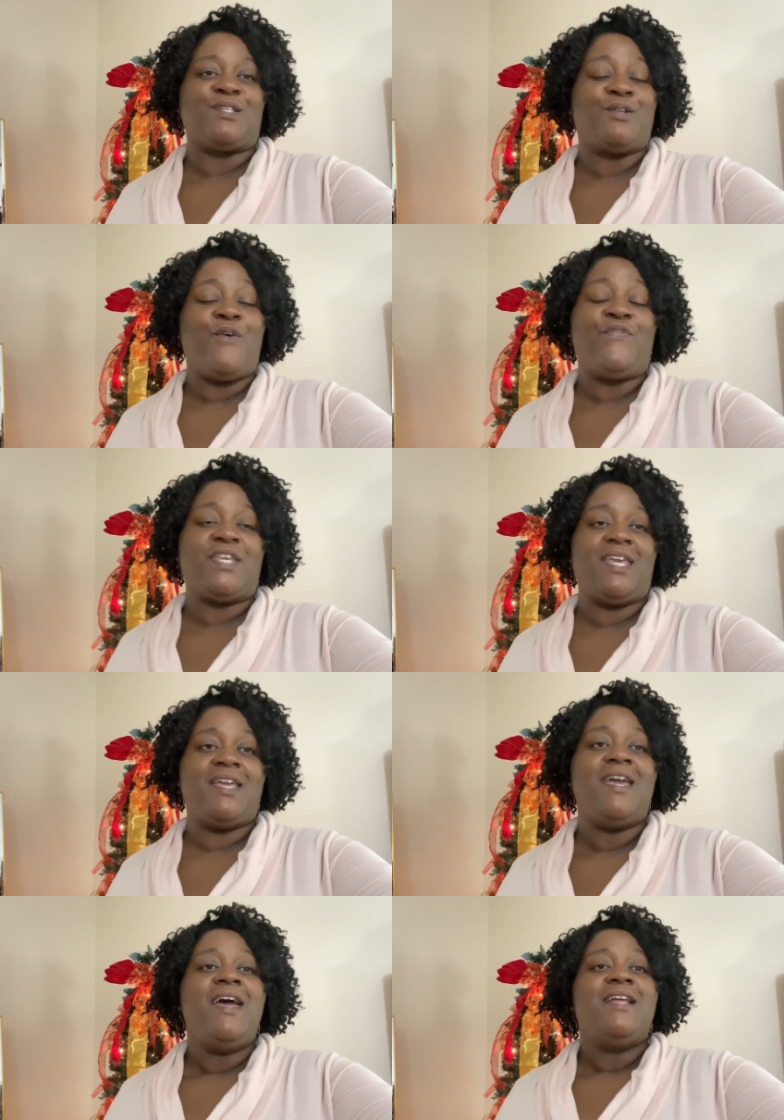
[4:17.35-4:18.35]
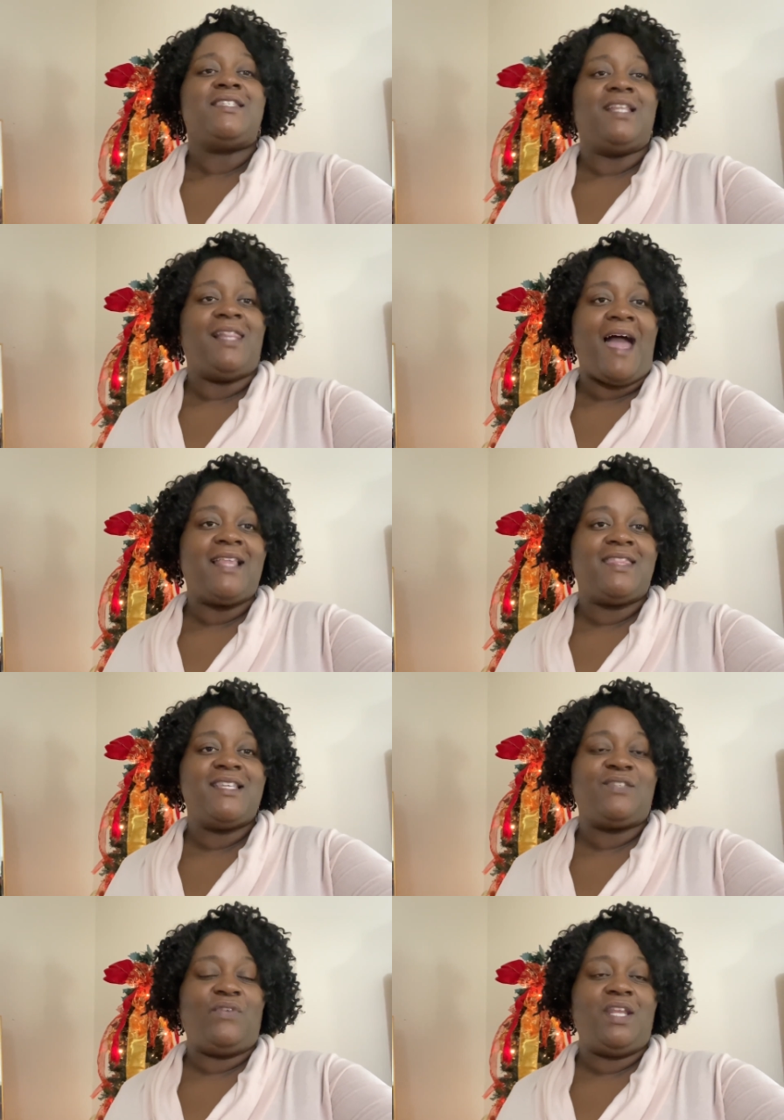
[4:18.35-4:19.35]
So don't forget to like
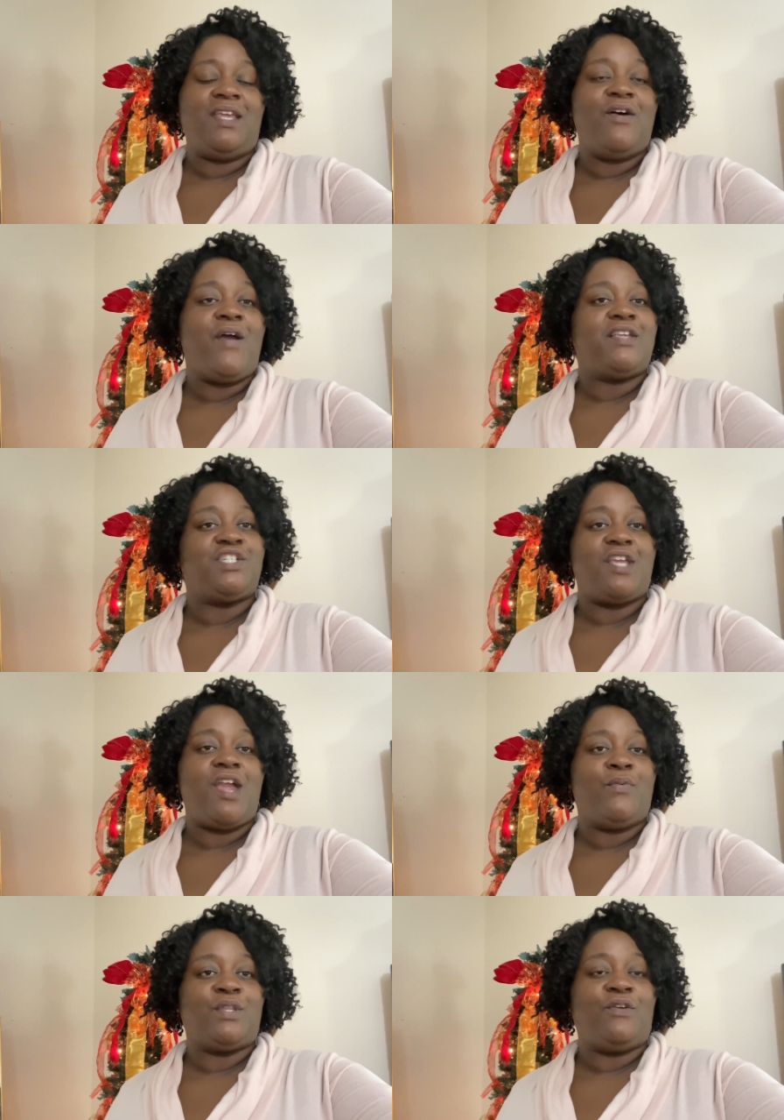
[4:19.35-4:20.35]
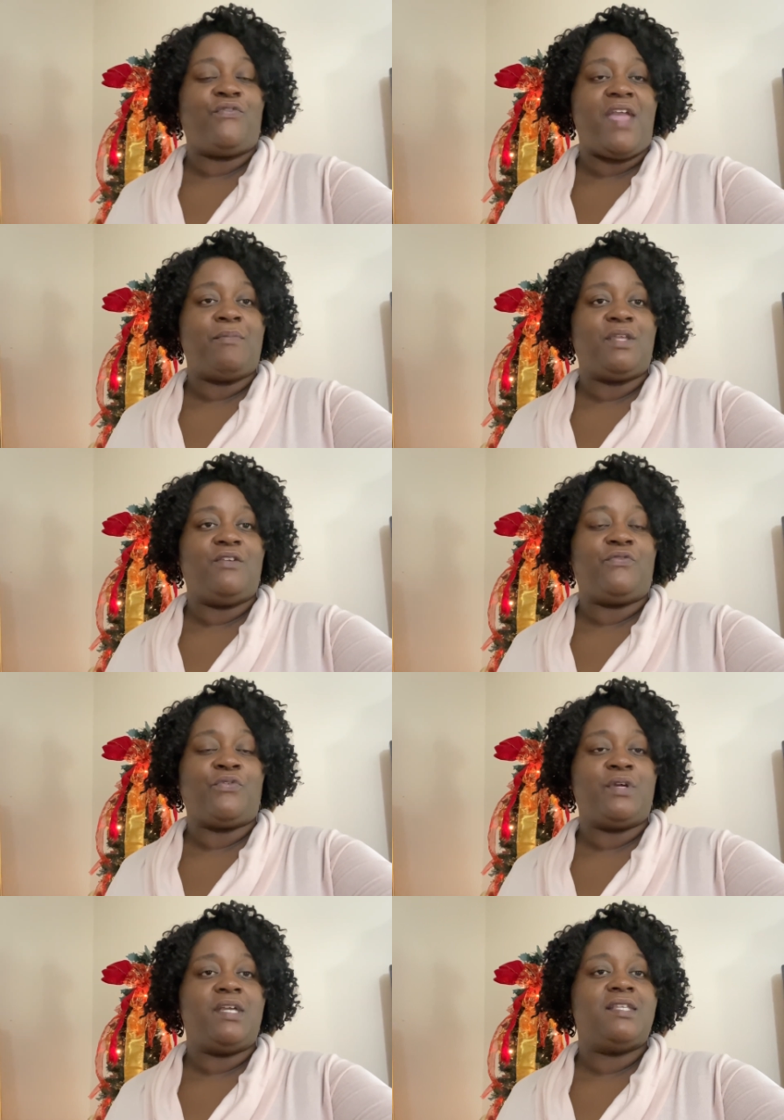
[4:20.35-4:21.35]
this video and share it with your family and
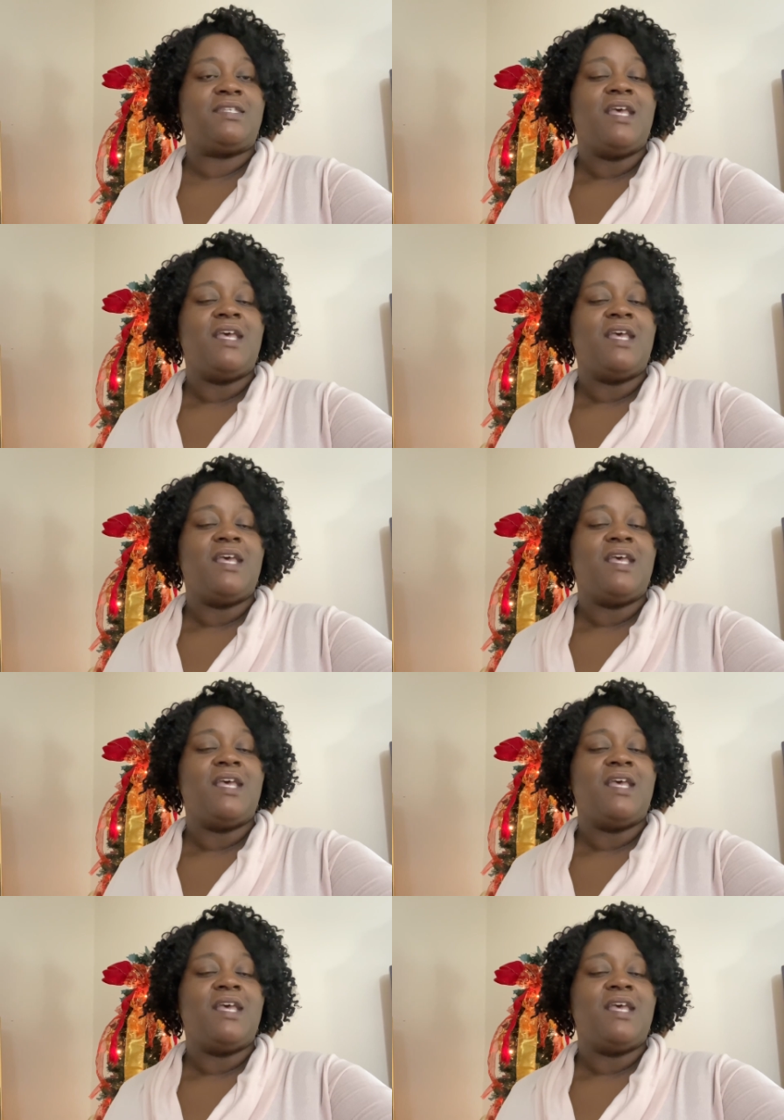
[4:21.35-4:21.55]
friends